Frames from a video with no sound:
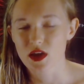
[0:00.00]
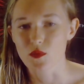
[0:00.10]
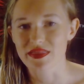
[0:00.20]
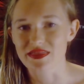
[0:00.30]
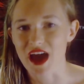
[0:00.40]

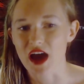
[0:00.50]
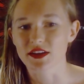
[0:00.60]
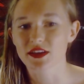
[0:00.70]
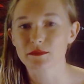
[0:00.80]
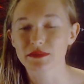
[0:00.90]

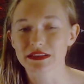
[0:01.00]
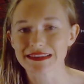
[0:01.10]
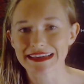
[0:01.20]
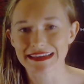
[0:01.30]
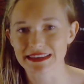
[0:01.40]
without
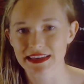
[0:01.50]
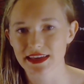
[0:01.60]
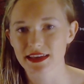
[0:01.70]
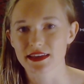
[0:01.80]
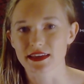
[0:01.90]

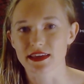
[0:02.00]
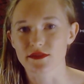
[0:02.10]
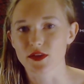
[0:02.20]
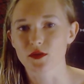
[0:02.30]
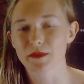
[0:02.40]
completely
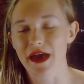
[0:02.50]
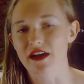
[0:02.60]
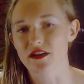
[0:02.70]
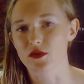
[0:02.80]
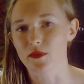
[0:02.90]
giving your
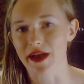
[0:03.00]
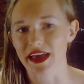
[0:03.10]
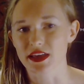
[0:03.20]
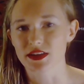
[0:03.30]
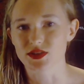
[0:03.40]
power
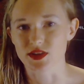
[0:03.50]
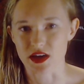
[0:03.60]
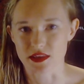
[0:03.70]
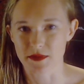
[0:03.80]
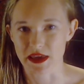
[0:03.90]
away to
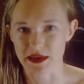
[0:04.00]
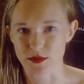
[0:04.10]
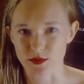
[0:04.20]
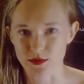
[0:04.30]
other people.